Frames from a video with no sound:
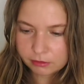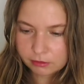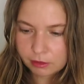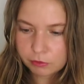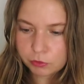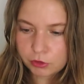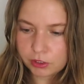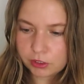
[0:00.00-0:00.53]

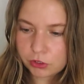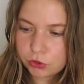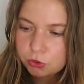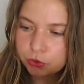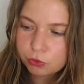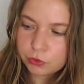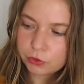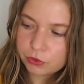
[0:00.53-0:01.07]
Comes with these
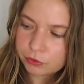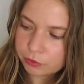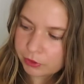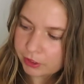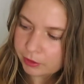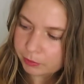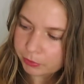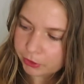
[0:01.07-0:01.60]
two
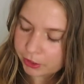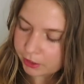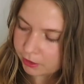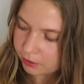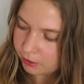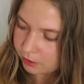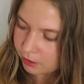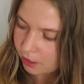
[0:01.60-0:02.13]
really
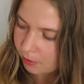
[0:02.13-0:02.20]
pretty,